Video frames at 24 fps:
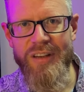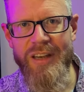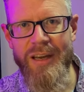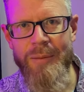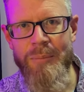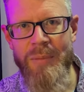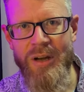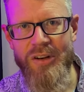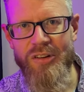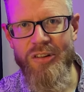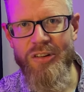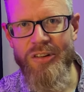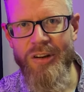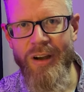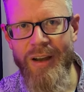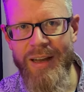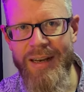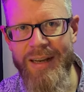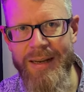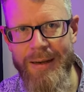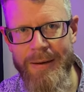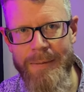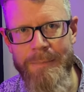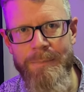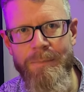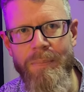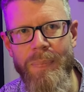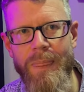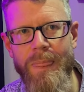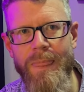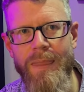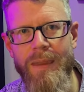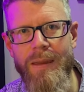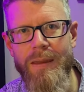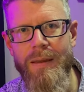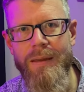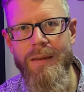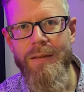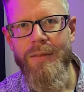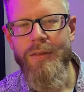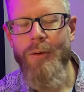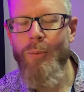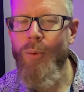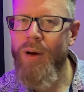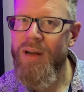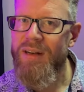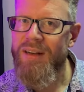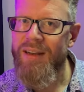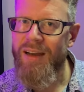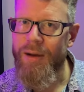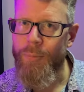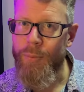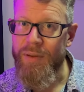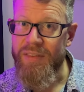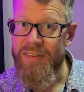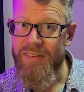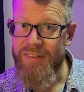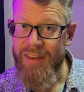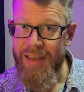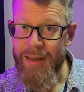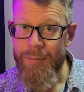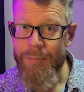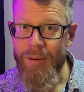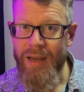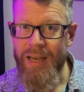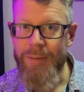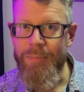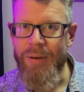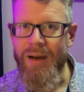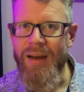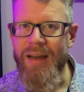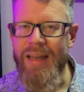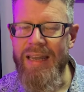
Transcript: much shinier. The one cut with sandpaper,